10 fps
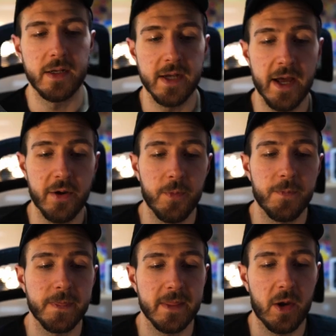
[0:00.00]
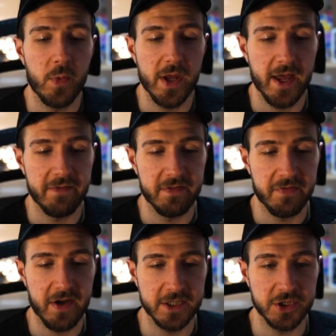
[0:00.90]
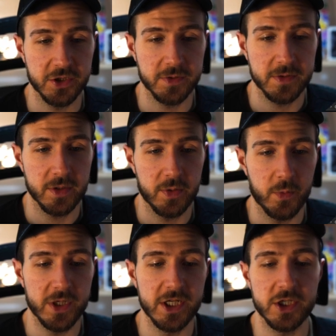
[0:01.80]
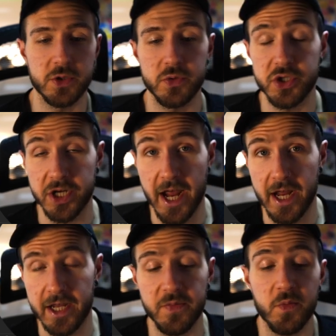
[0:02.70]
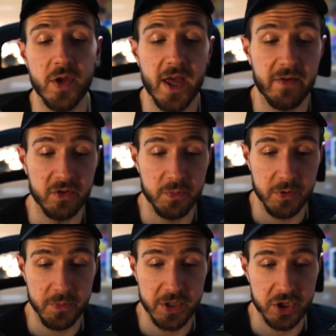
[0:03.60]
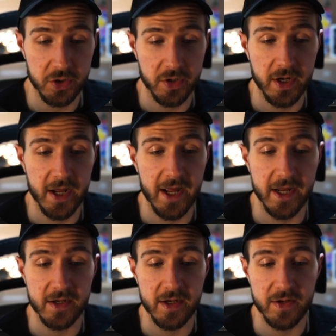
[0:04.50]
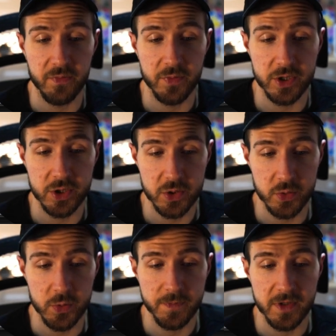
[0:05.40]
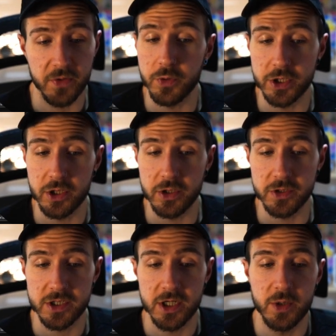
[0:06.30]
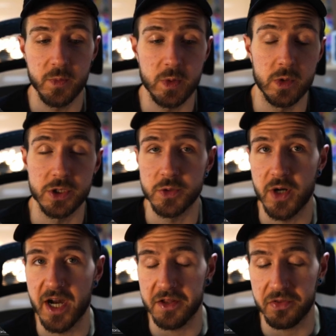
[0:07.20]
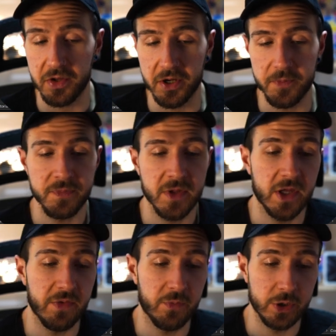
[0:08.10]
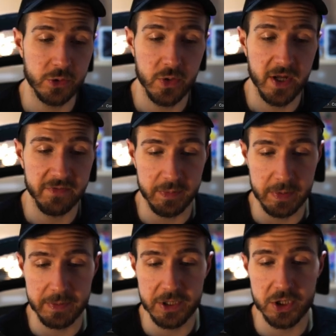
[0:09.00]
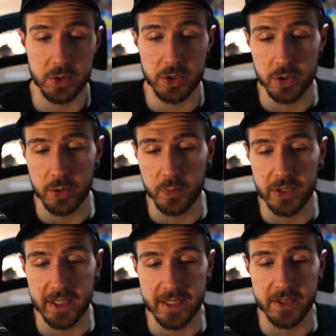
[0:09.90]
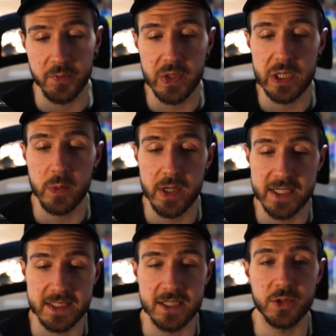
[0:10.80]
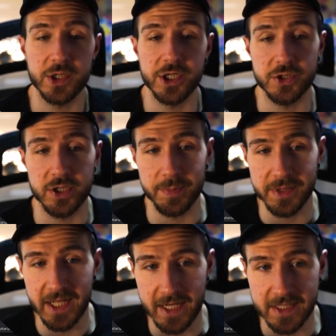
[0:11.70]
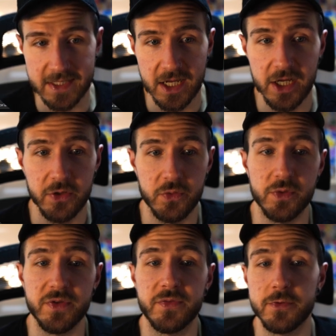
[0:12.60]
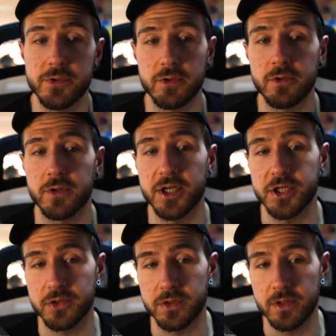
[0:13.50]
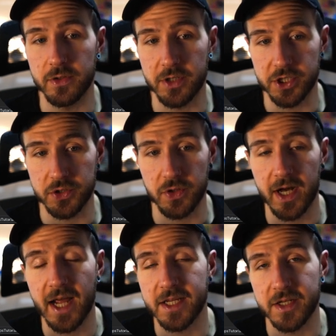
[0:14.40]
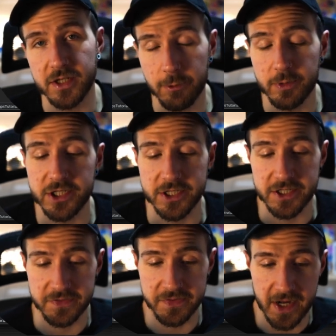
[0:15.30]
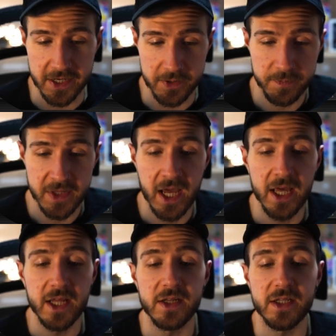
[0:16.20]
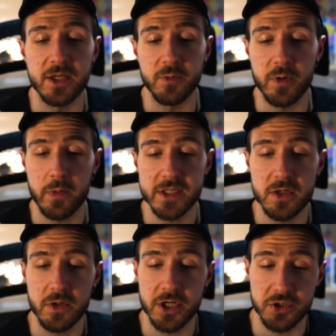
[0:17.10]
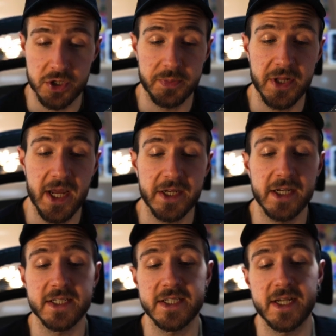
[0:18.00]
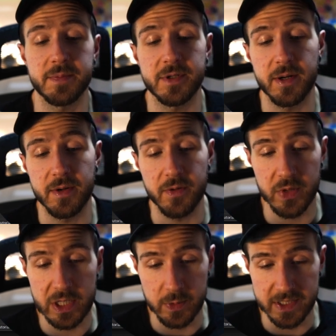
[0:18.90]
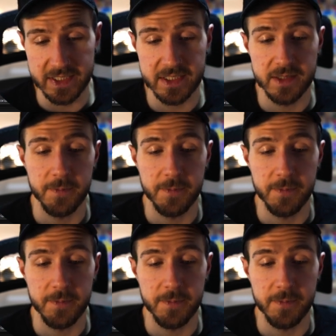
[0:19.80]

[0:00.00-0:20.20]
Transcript: Now that we have a function, we need to check if we have the permission, and if we don't, we won't do anything. If we do have the permission though, we can request the location updates to the Fusion location client we just defined. The request location update accepts a request,